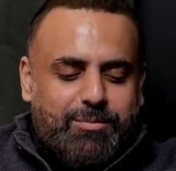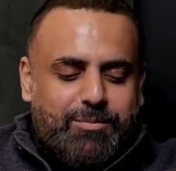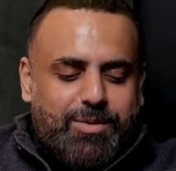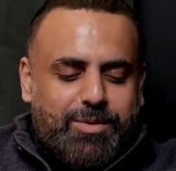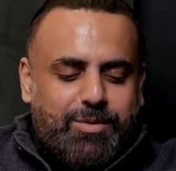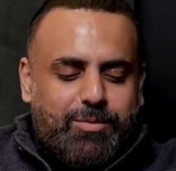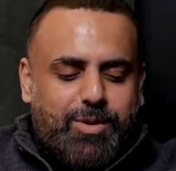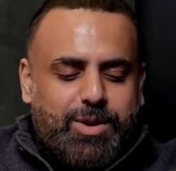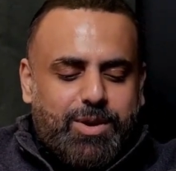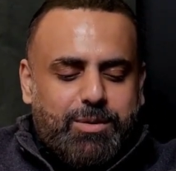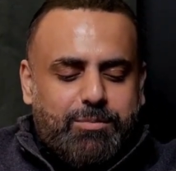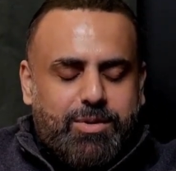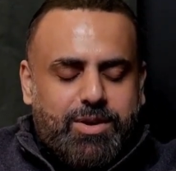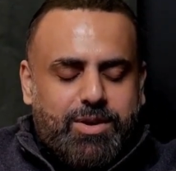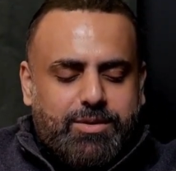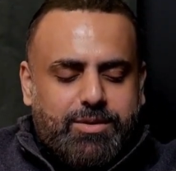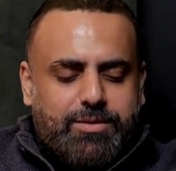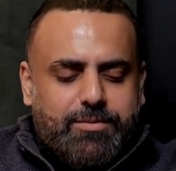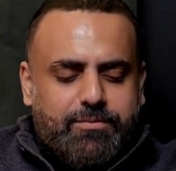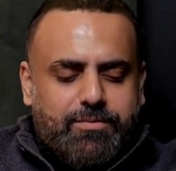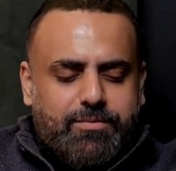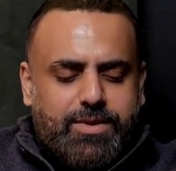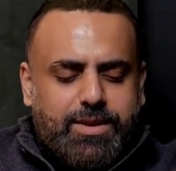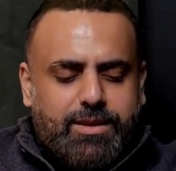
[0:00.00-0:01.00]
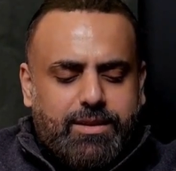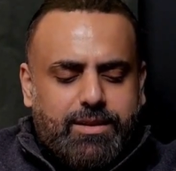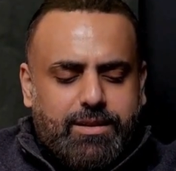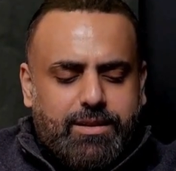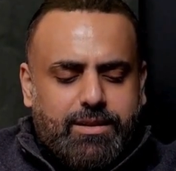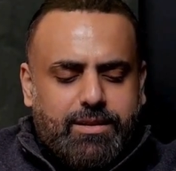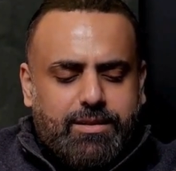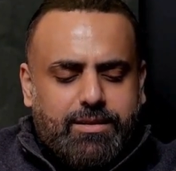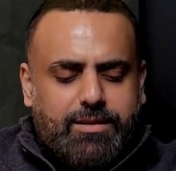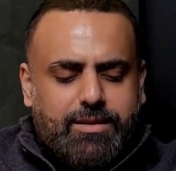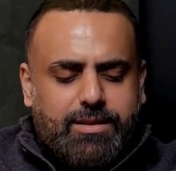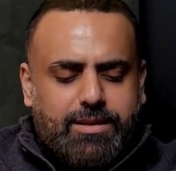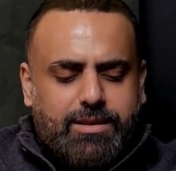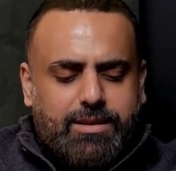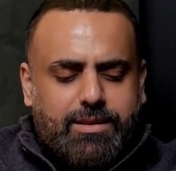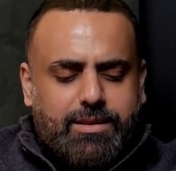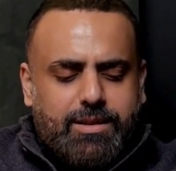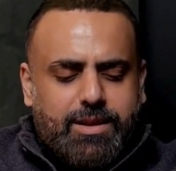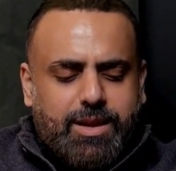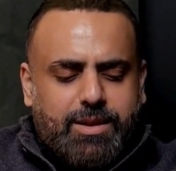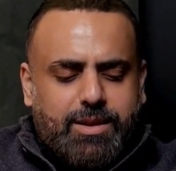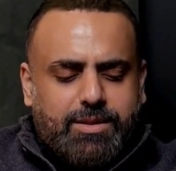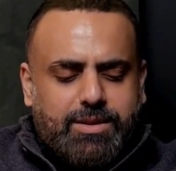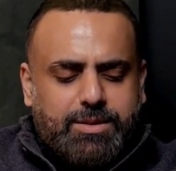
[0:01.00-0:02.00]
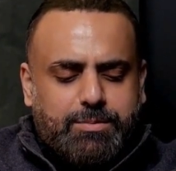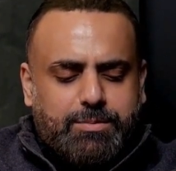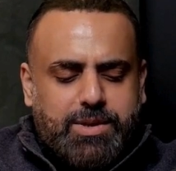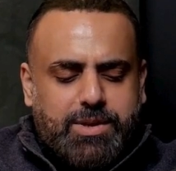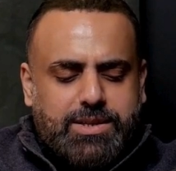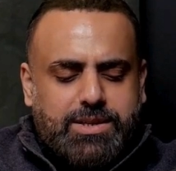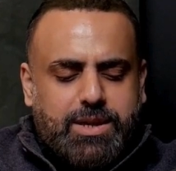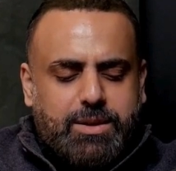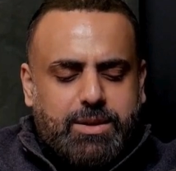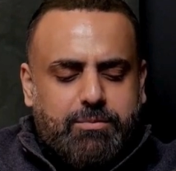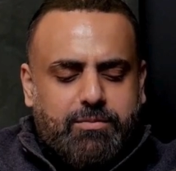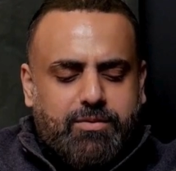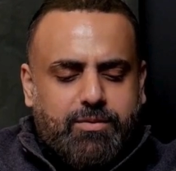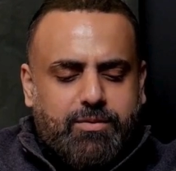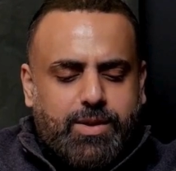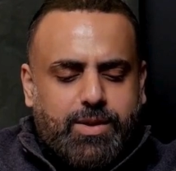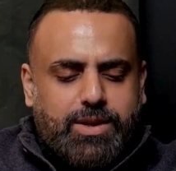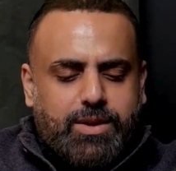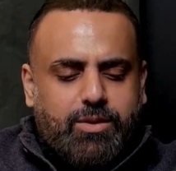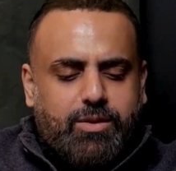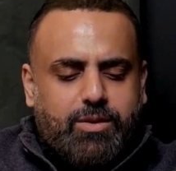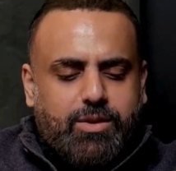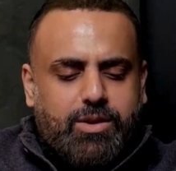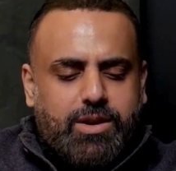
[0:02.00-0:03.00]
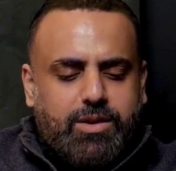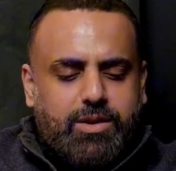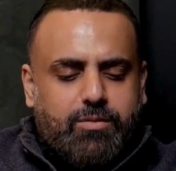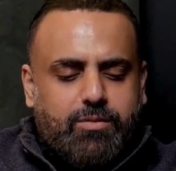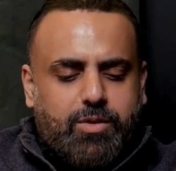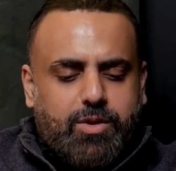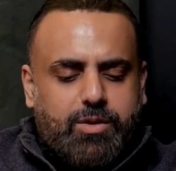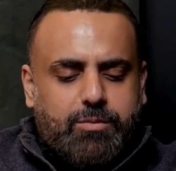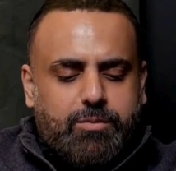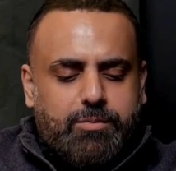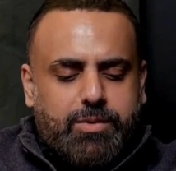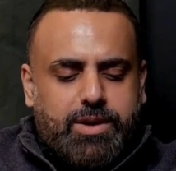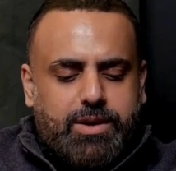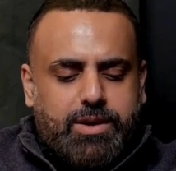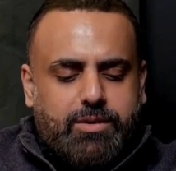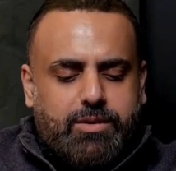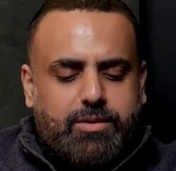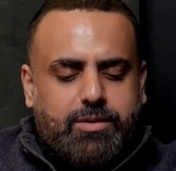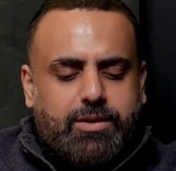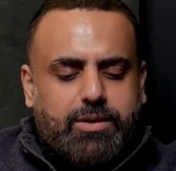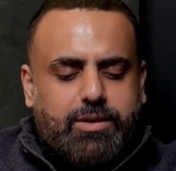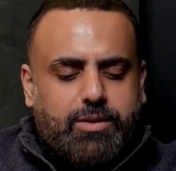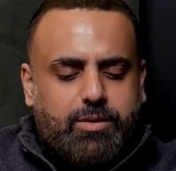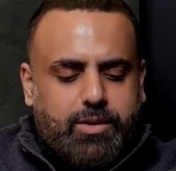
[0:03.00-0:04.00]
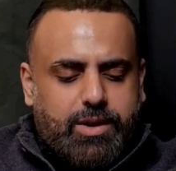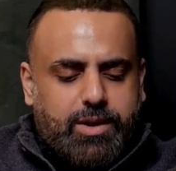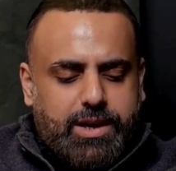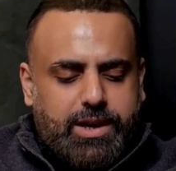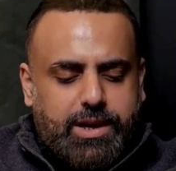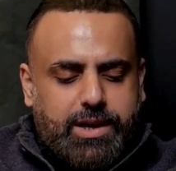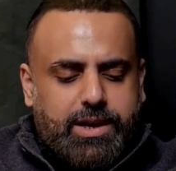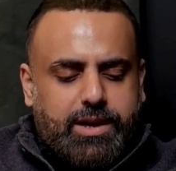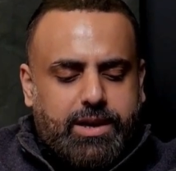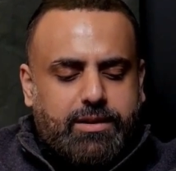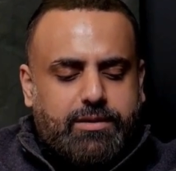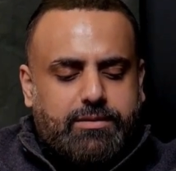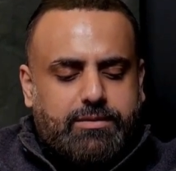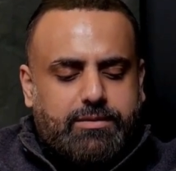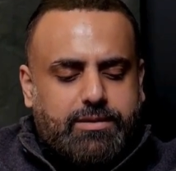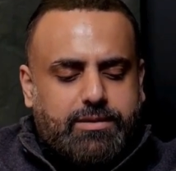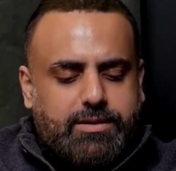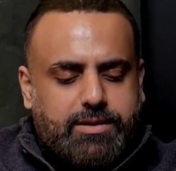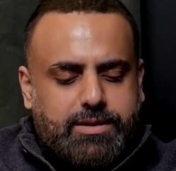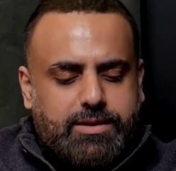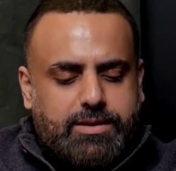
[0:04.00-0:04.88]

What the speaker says: But what about like especially with your involvement or your leading